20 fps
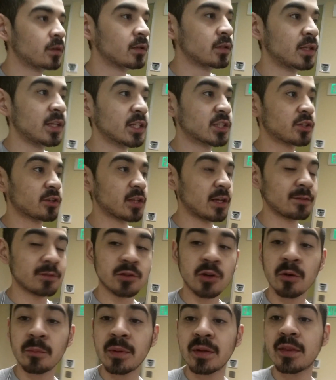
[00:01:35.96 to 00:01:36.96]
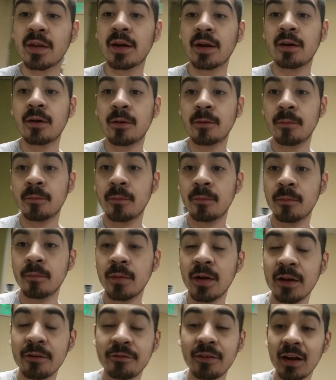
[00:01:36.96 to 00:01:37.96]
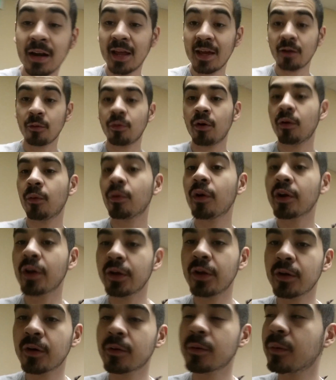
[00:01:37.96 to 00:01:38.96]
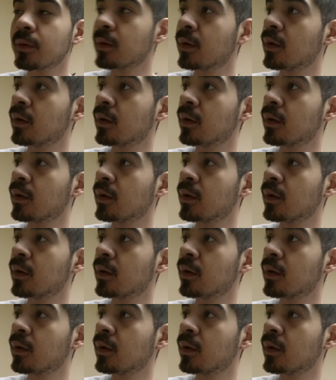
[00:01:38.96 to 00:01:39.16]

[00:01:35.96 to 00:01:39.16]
teachers have told me that um if I like where I work, you know,